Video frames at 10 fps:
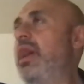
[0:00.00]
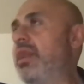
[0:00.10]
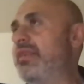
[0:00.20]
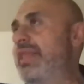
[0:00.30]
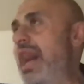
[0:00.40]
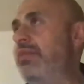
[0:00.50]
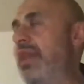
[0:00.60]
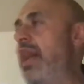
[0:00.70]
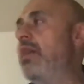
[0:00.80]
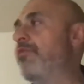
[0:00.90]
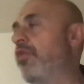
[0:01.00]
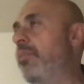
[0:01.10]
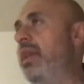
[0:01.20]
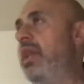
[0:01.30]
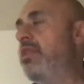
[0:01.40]
it's now time
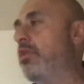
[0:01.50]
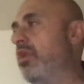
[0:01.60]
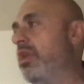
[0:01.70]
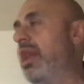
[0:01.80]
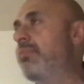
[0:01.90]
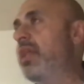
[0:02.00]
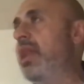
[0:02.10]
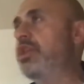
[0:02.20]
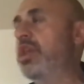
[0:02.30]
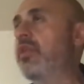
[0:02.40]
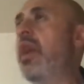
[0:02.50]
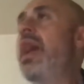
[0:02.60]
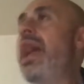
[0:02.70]
for me to reclaim the nations,